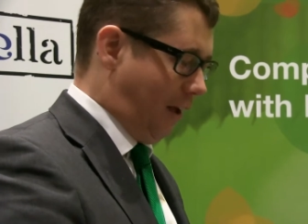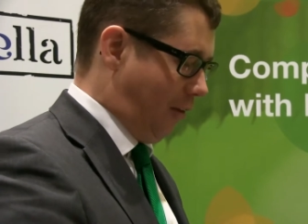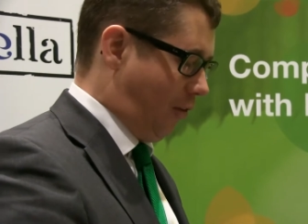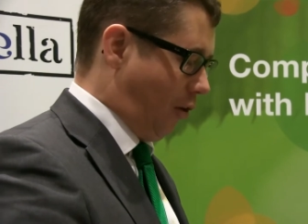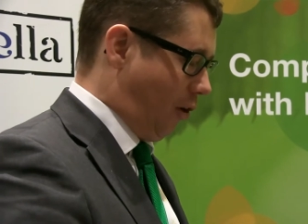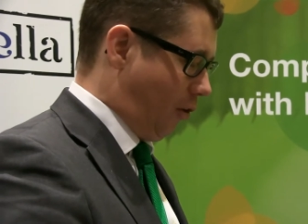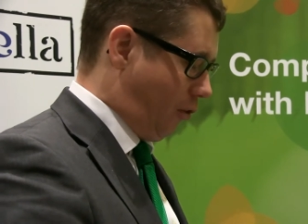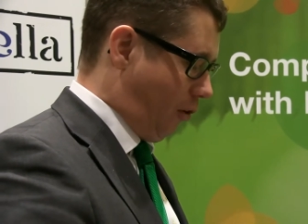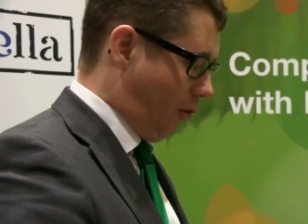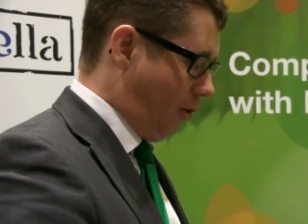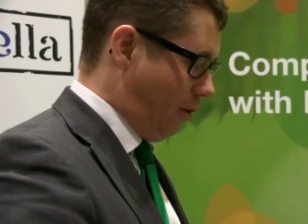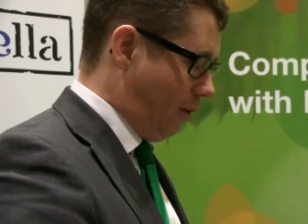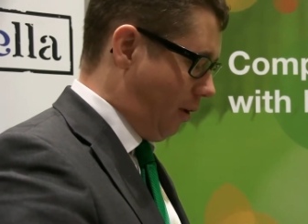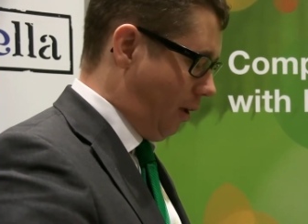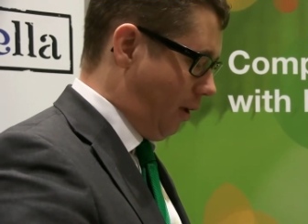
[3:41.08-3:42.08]
it's
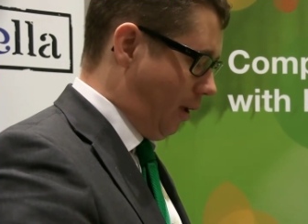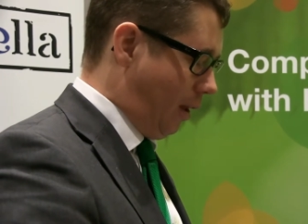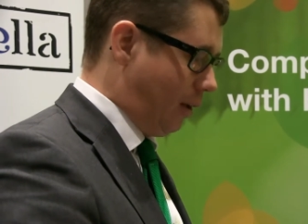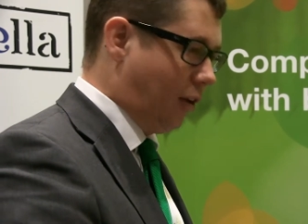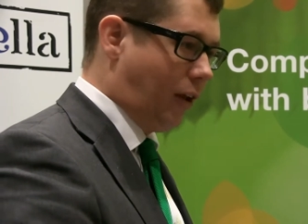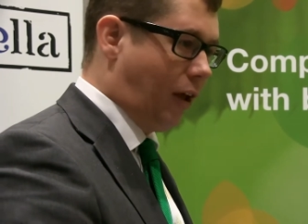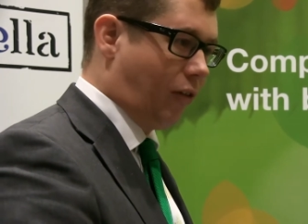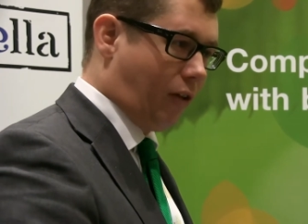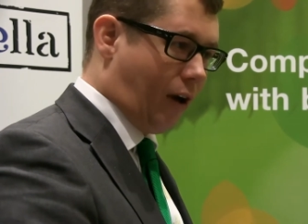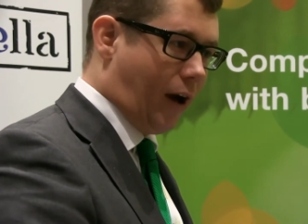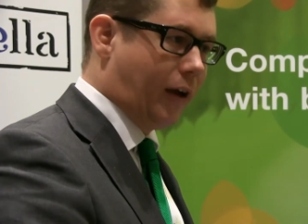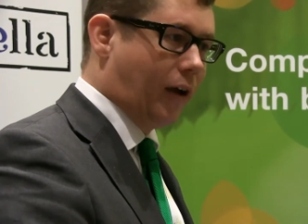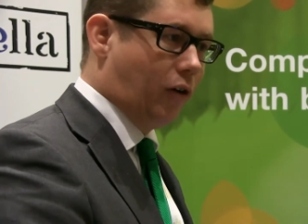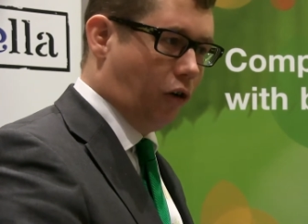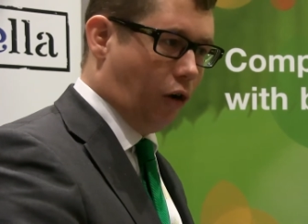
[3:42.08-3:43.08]
also and it has
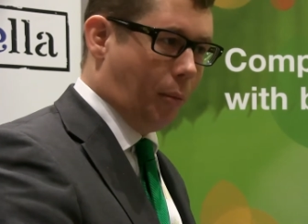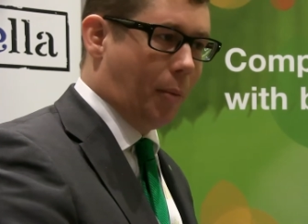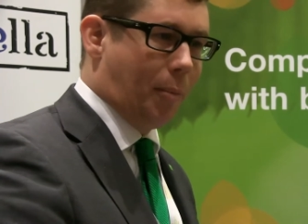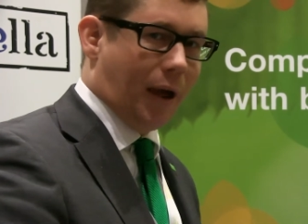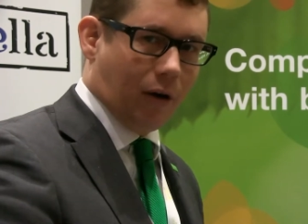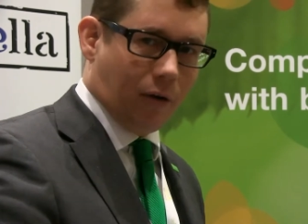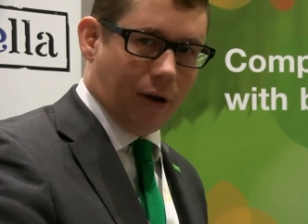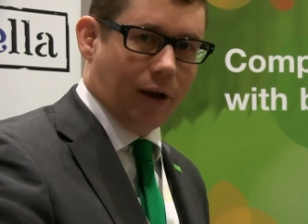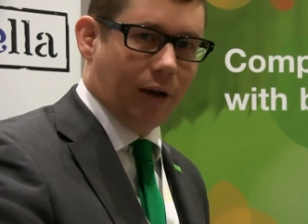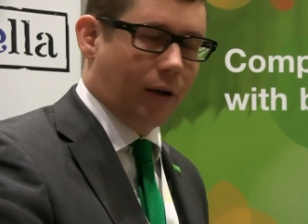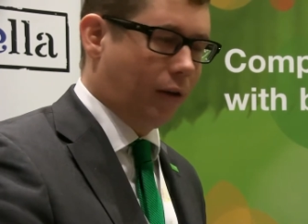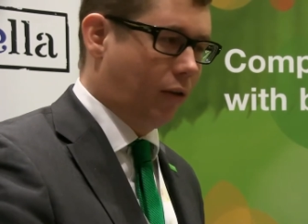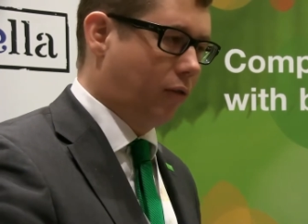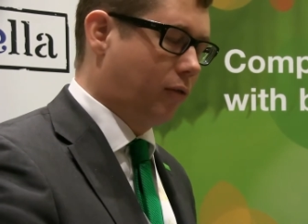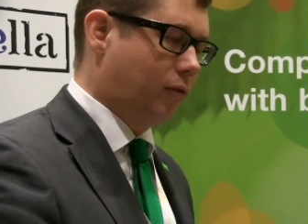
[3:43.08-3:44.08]
high aroma barrier.
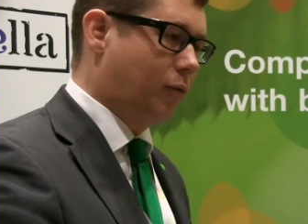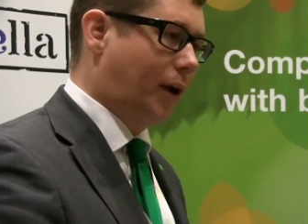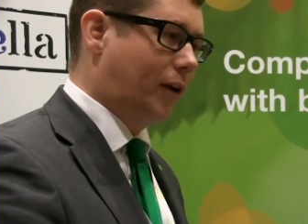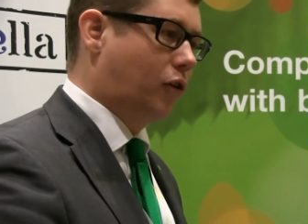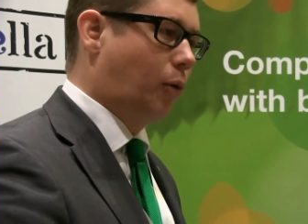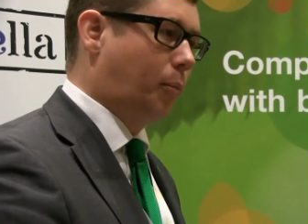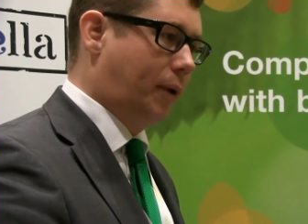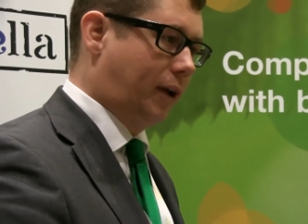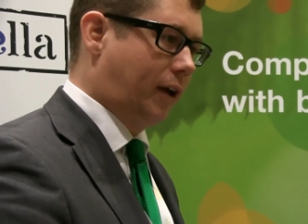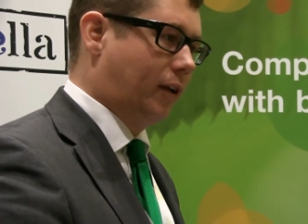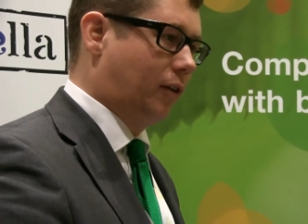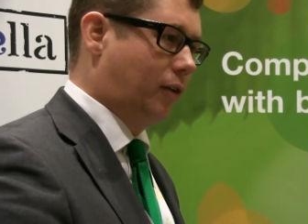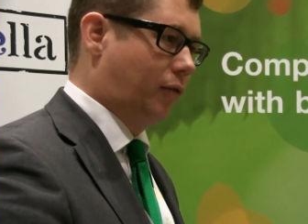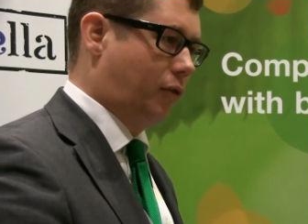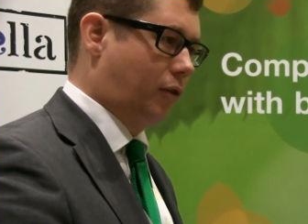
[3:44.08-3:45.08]
It's quite
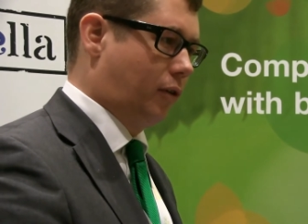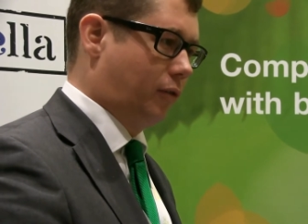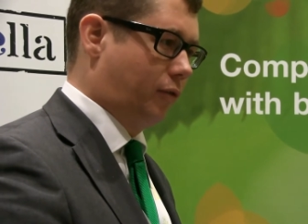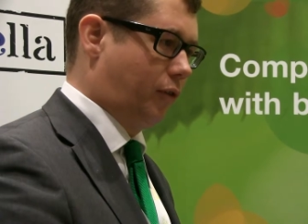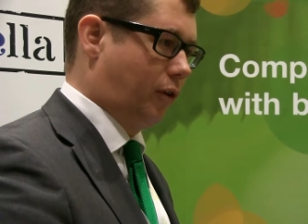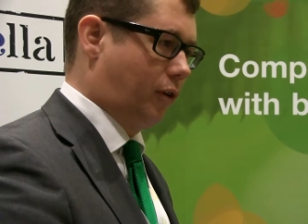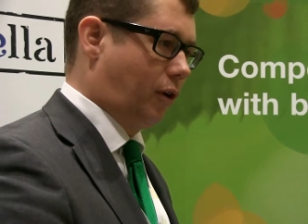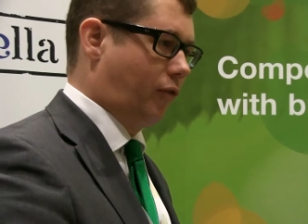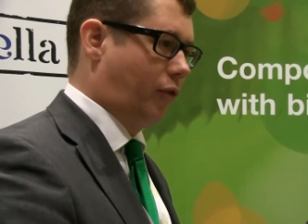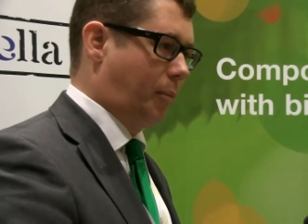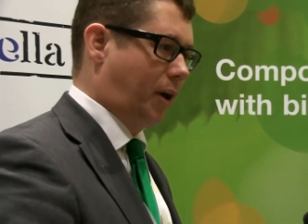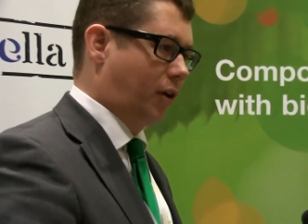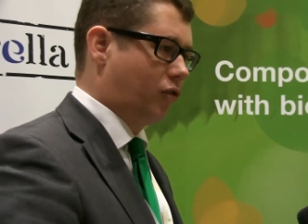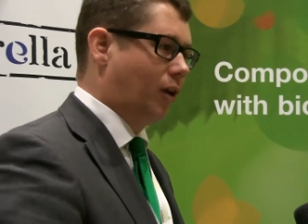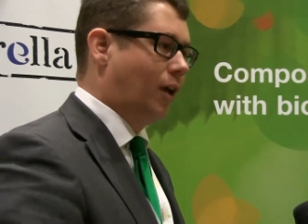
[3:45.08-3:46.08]
complicated for. And for that's
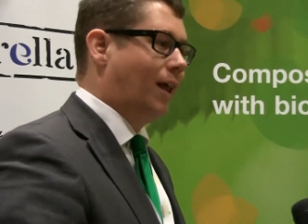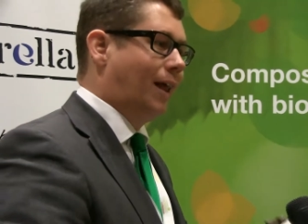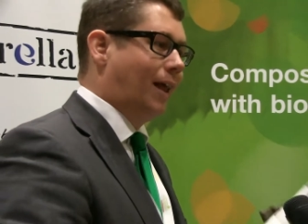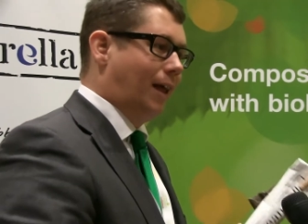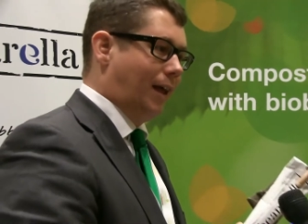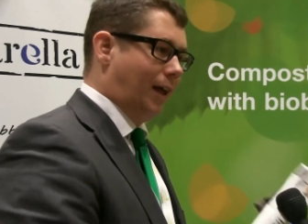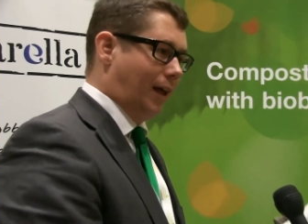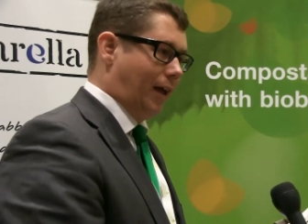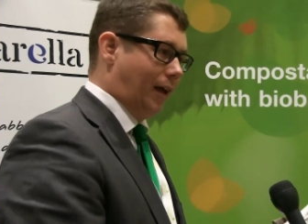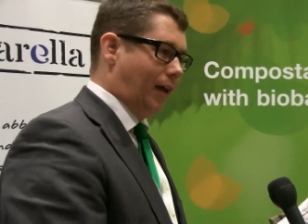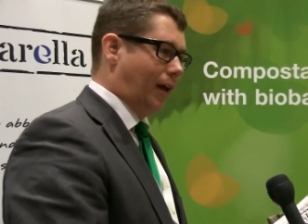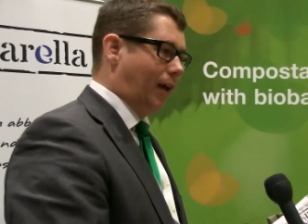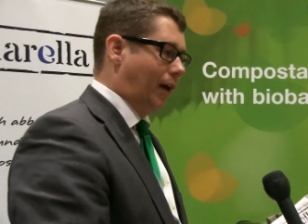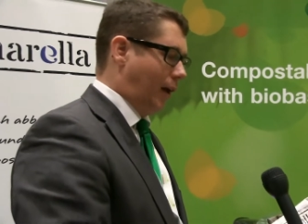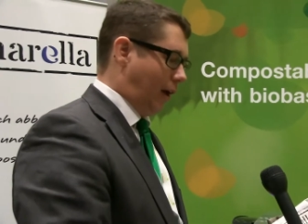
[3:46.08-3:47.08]
also a BASF
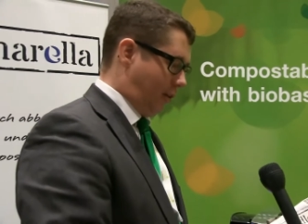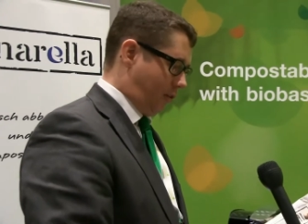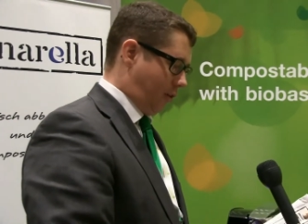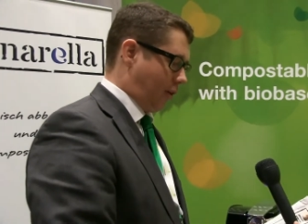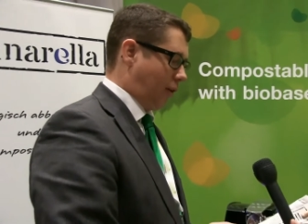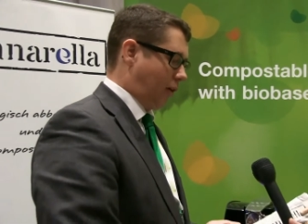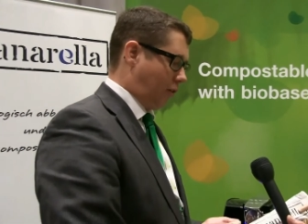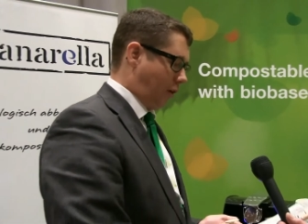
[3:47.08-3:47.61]
solution. Exa